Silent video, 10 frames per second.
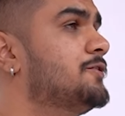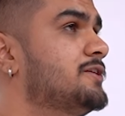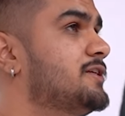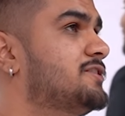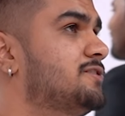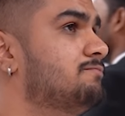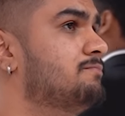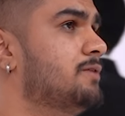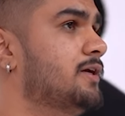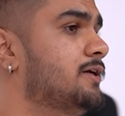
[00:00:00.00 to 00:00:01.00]
would suggest
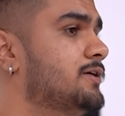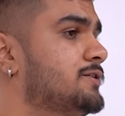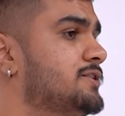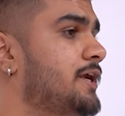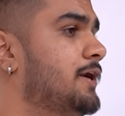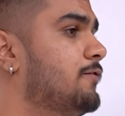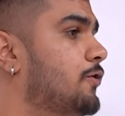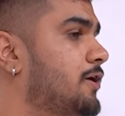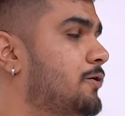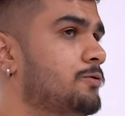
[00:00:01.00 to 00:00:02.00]
staying
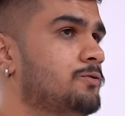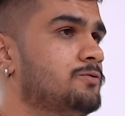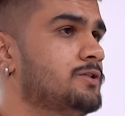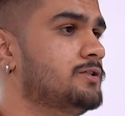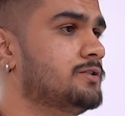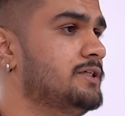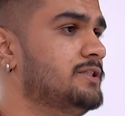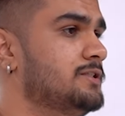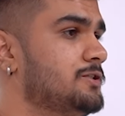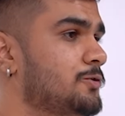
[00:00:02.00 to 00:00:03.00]
devoted to the
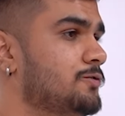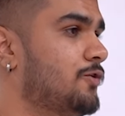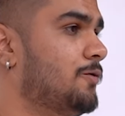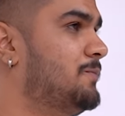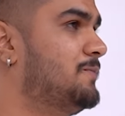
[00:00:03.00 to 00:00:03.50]
region you're from.